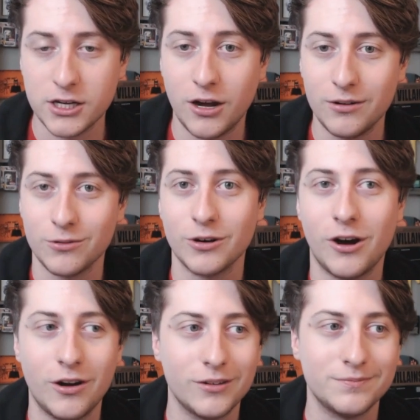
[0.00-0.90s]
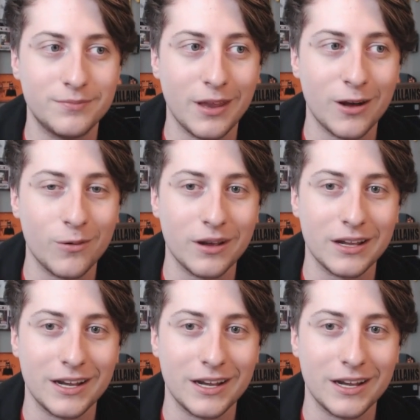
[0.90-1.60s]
We're all, we